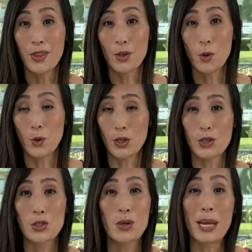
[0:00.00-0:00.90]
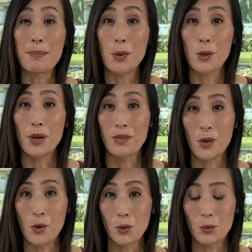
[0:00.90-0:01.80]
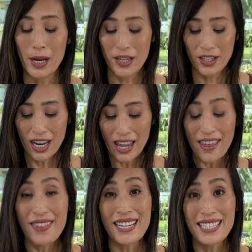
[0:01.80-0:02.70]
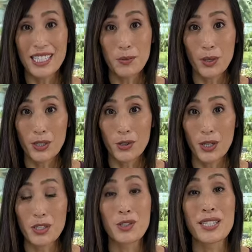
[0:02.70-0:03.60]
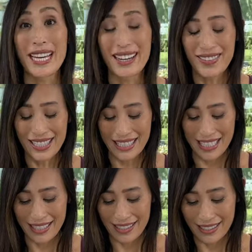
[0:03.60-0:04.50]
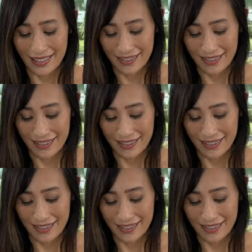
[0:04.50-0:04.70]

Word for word: the quarters to a bowl of cold water. This is where you're going to take out the seeds.